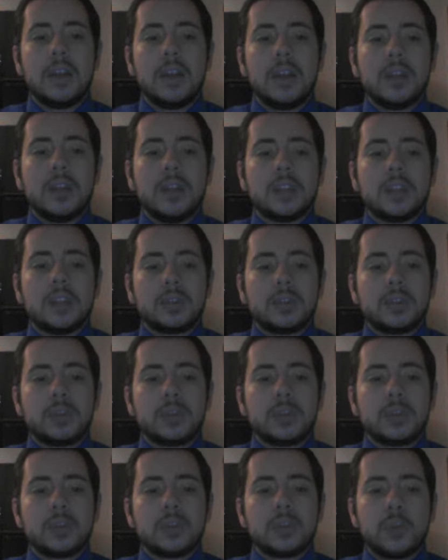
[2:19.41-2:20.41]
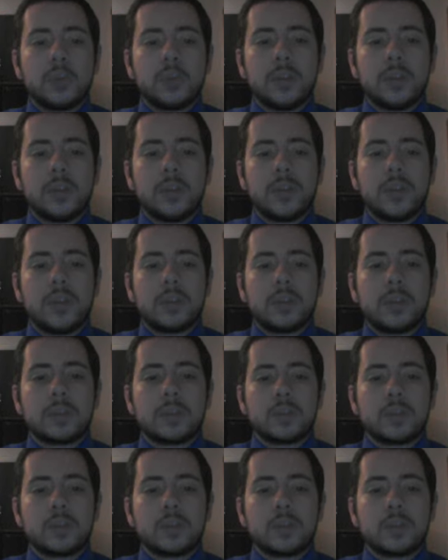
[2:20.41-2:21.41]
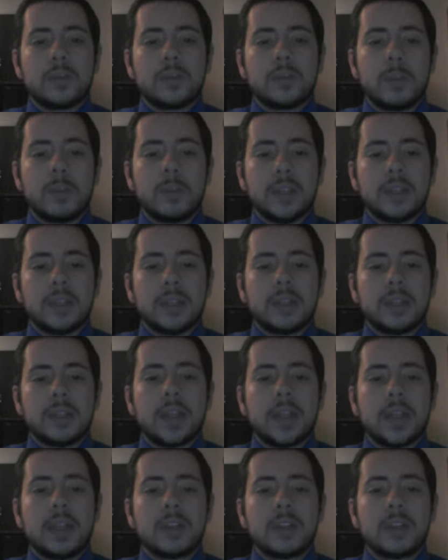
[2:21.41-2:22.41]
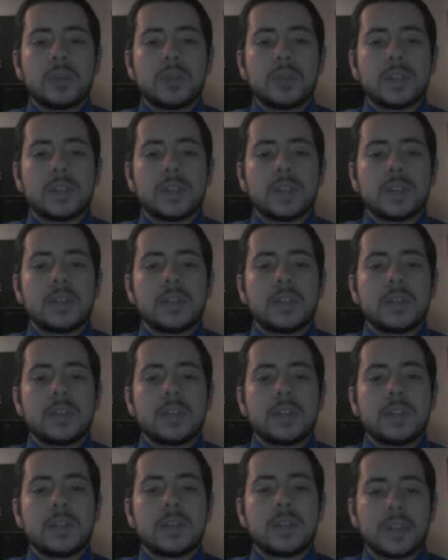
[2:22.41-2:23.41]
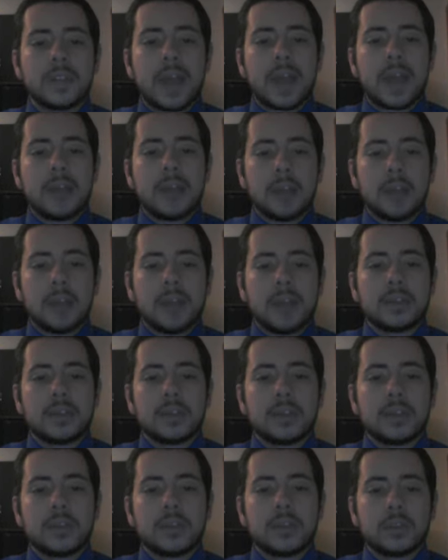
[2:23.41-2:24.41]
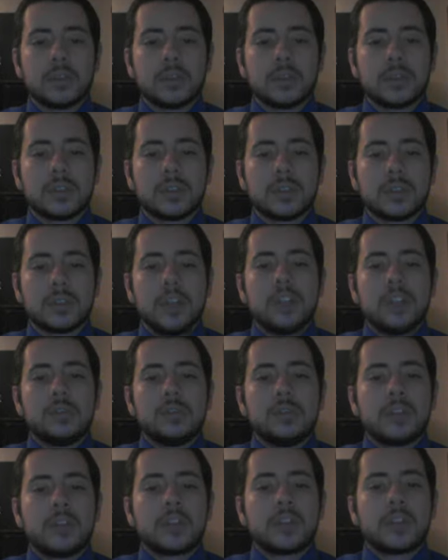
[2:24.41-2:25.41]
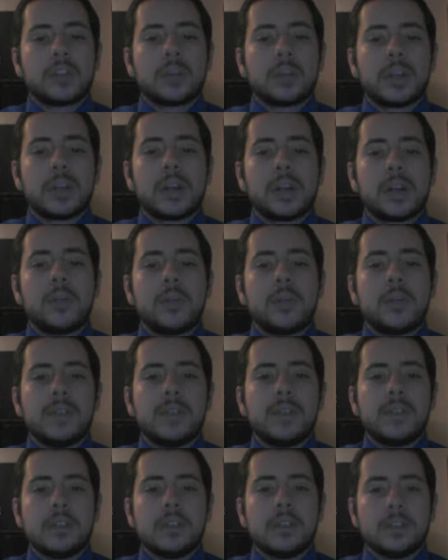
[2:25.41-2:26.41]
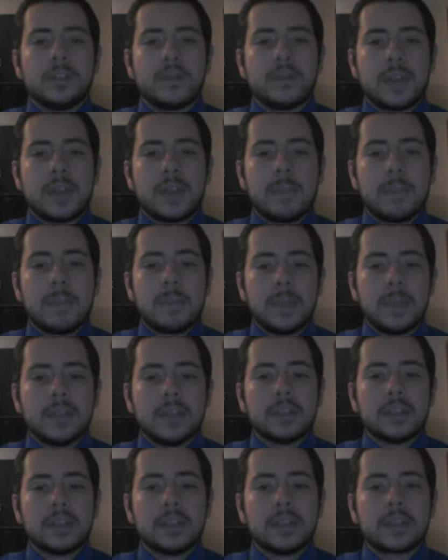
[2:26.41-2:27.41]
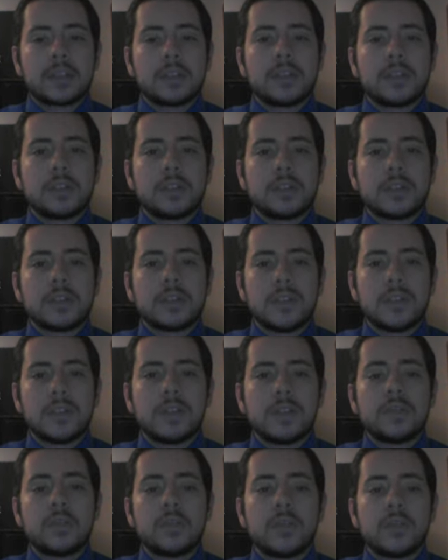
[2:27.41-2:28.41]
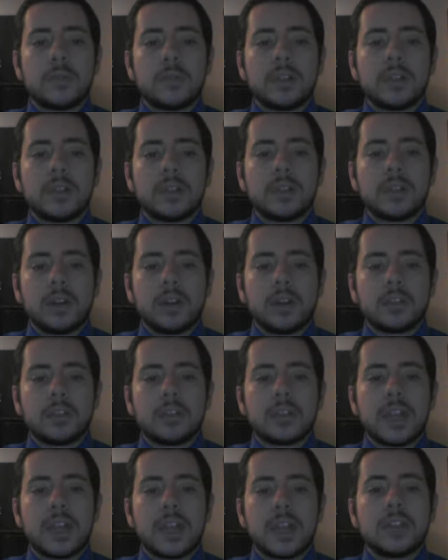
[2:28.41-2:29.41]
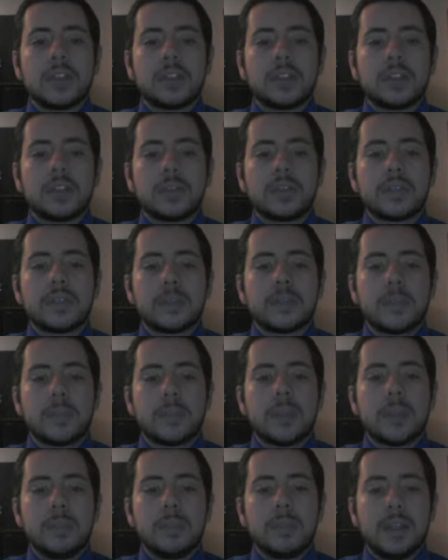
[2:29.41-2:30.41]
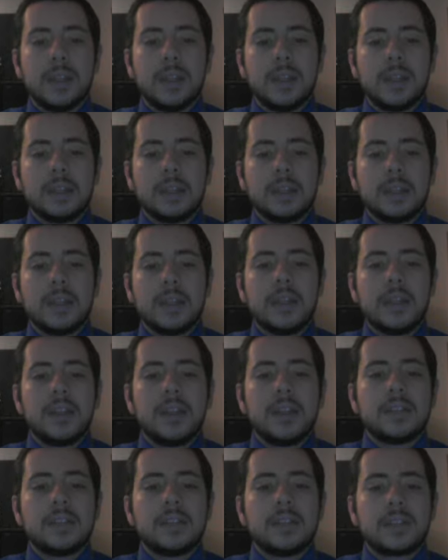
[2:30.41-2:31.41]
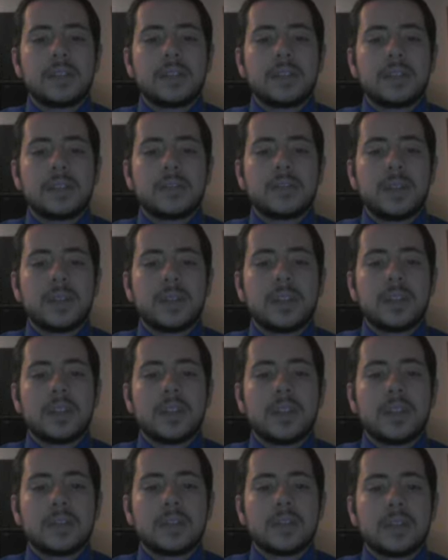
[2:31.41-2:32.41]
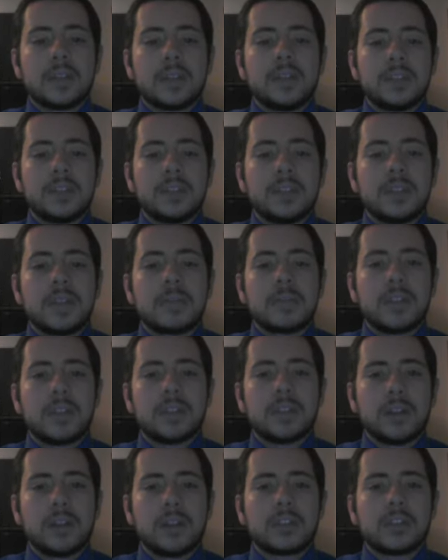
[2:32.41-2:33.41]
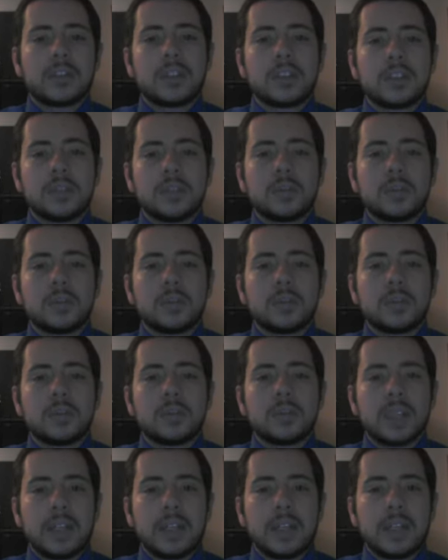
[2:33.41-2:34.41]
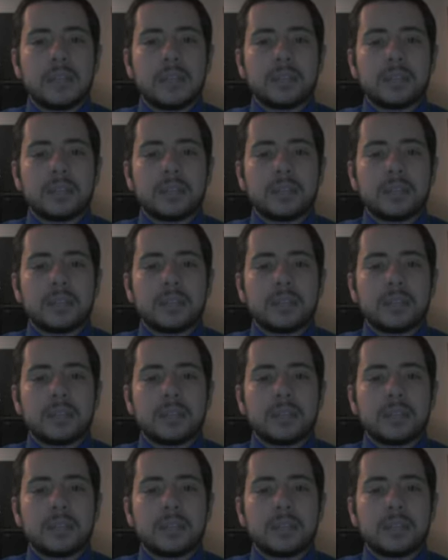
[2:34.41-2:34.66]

In 2012, there were 22,860,000 iPads sold, which created a revenue of $10,674,000,000, an increase from $8,679,000,000 in 2011.